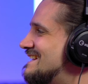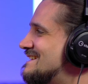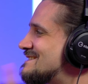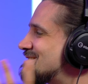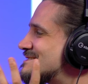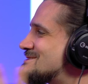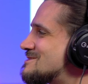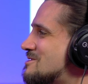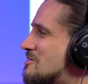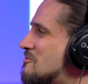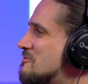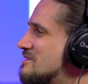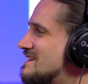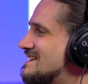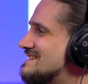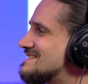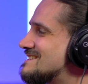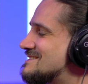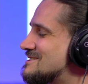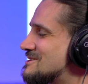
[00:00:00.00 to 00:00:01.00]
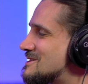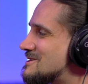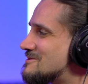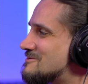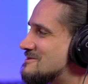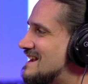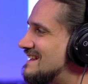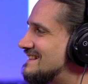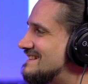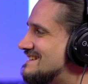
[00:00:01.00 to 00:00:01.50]
it's so easy to
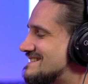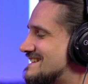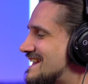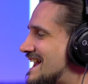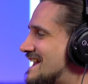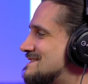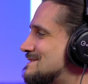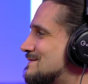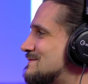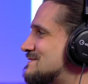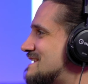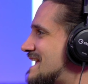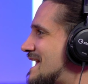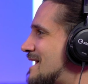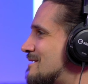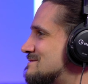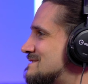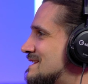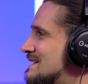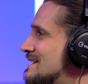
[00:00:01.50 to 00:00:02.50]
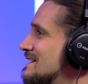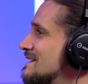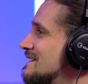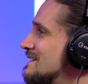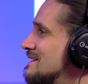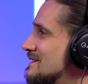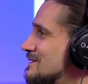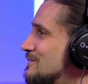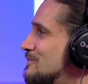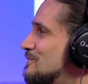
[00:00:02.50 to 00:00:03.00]
create these kinds of sounds
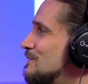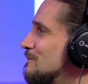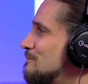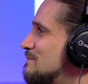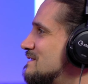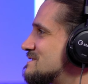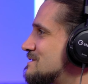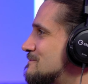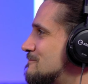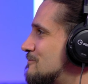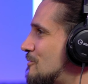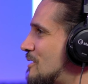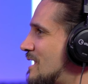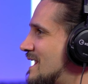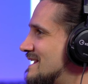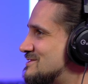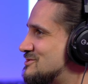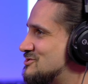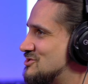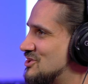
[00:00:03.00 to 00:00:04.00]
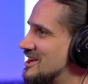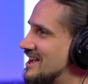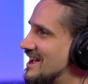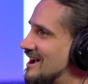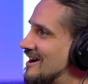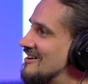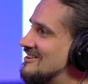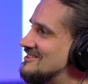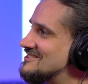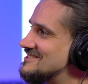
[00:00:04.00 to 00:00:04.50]
You'll be surprised.
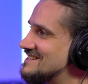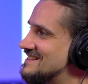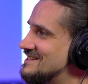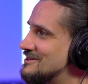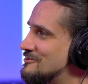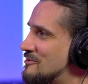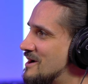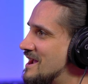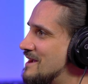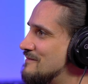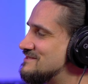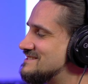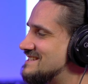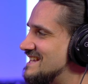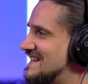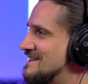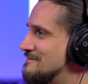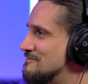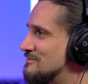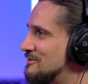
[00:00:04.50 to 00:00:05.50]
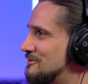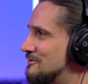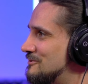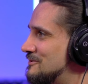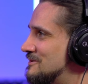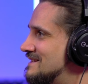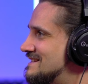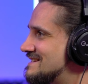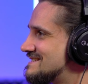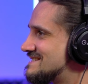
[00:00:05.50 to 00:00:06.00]
Check out the
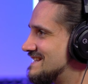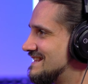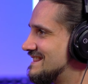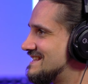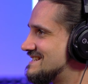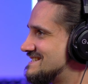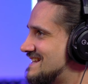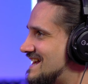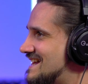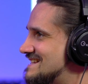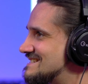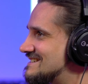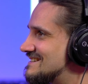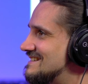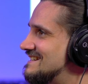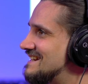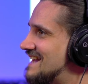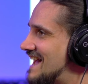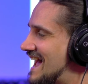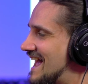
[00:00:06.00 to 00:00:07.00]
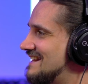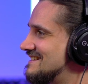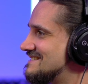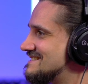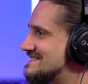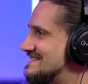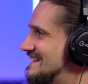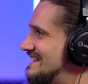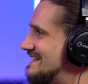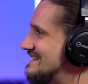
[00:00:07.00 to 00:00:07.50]
Wavetable synthesizer in
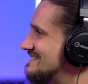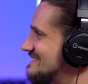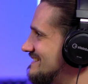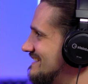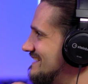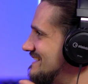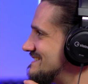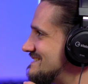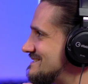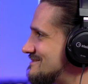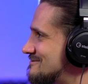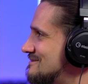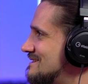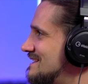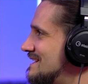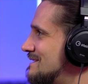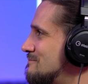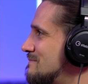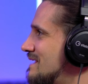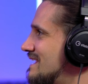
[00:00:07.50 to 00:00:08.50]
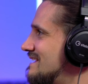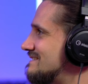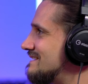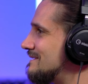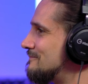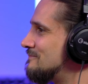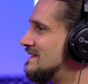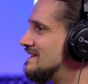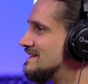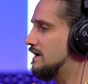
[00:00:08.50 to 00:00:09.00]
HALion 6. It's really
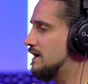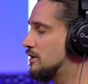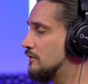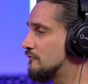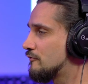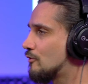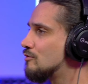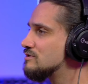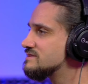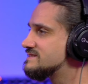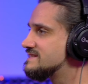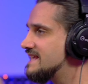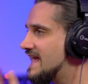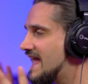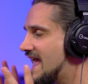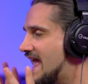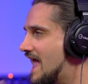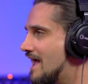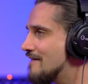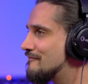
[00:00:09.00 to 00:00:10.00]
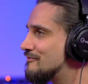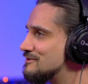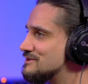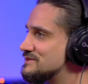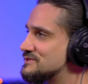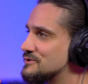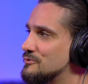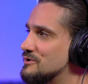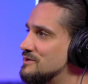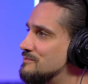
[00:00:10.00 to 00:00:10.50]
amazing. And of course, the ever
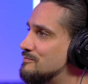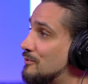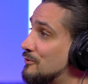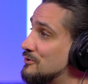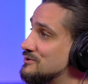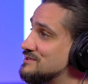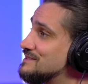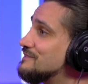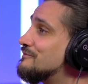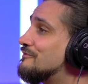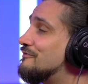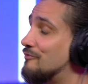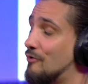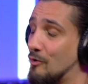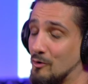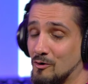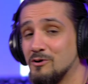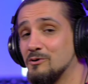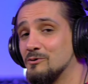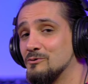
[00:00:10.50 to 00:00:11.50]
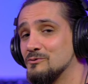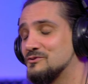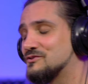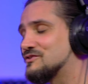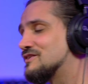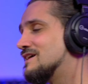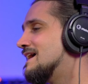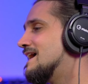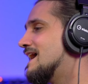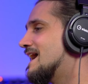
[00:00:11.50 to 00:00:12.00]
so important
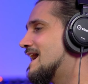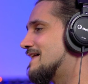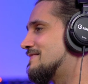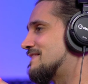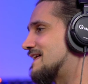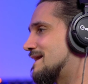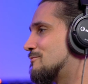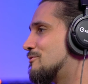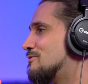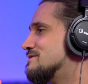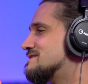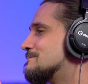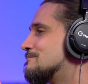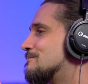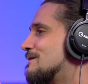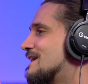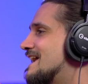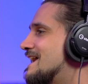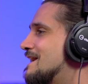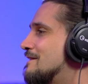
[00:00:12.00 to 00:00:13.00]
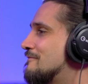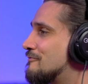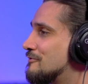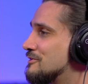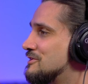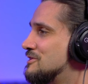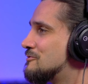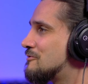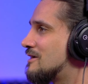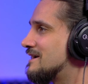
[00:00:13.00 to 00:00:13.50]
vocals that I'm going to play
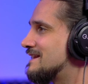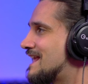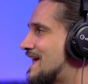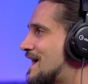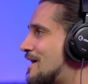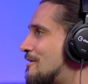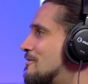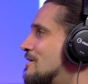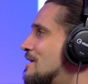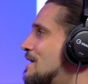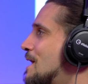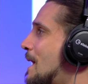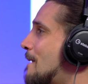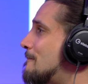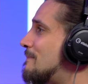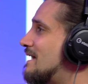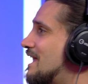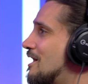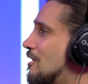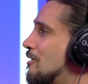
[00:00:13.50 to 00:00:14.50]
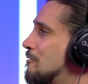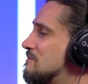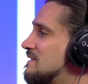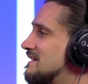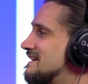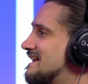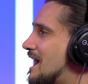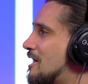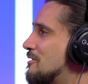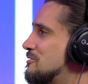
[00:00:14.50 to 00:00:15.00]
for you right now. But I hope
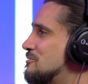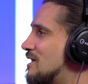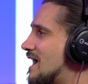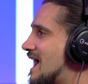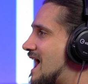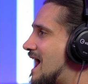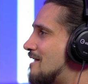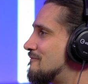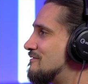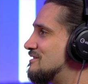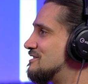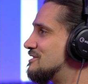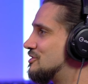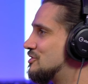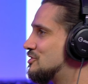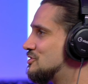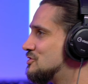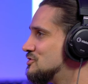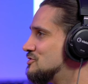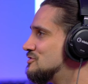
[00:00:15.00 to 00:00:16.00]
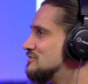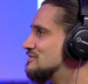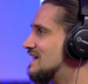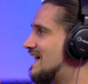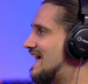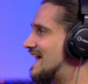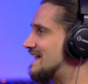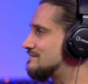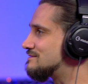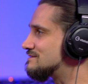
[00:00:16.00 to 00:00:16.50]
that now you have a good
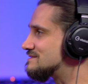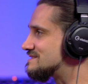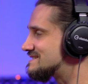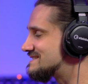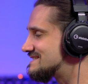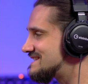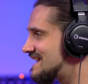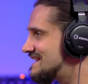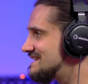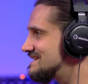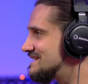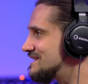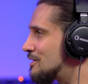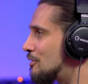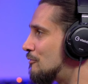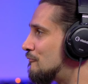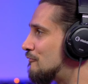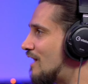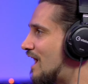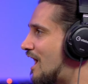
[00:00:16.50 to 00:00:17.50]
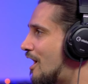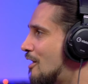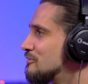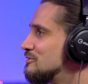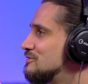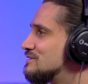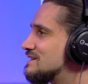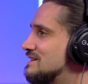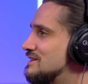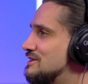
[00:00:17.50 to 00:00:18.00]
understanding of how
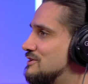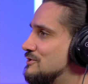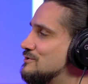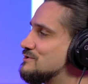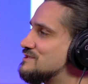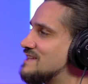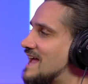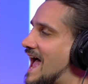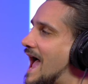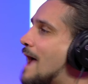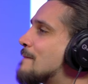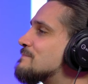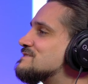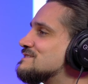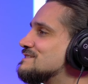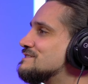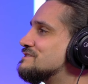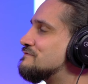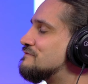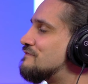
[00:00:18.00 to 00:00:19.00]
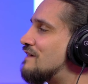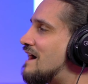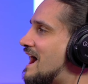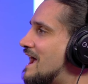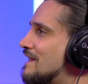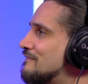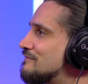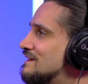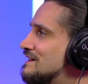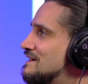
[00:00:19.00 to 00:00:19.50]
you can use Absolute
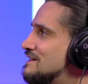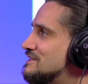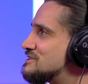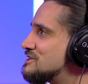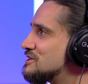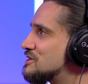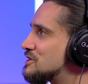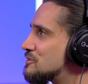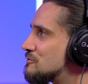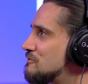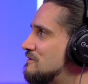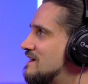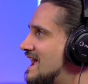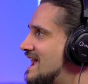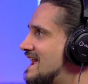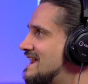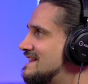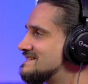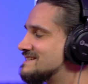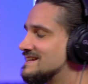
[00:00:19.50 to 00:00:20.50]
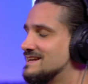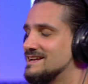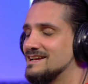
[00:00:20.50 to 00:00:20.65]
5 to create